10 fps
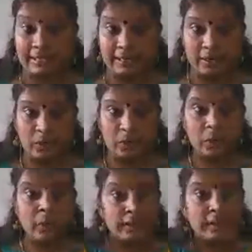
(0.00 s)

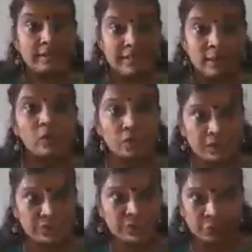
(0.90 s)
now here is a
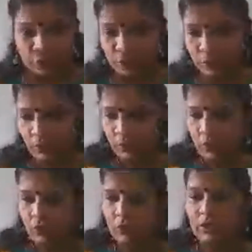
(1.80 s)
question for
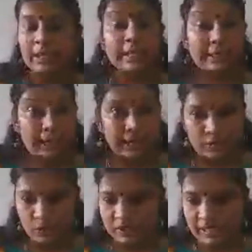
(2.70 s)
you.
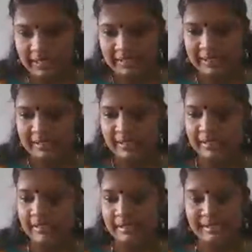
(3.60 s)
Can you
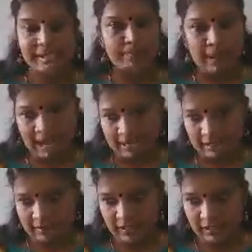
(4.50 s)
suggest
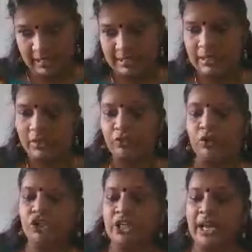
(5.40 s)
some
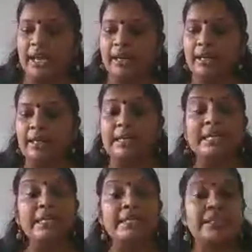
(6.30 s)
activities for
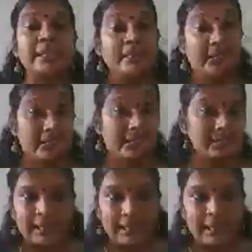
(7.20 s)
sharing
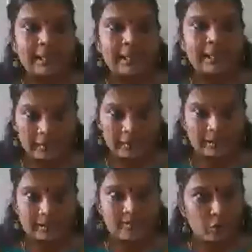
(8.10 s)

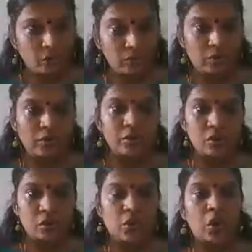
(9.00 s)
interlingualism? No?
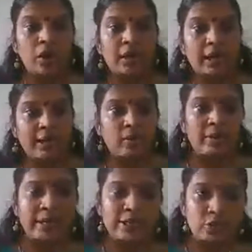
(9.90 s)
So I
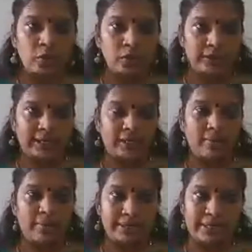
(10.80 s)
already told that
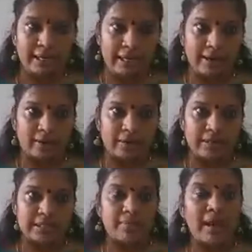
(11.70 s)

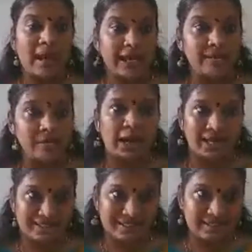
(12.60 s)
multilingualism helps
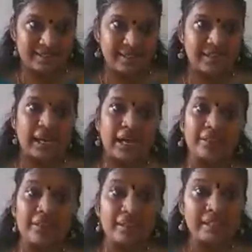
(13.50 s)
to access
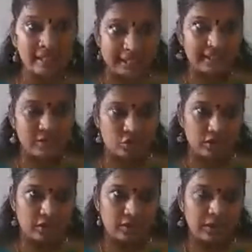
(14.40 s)
others'
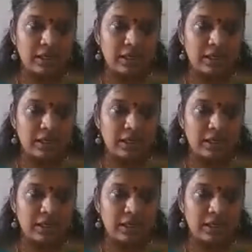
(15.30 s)
culture.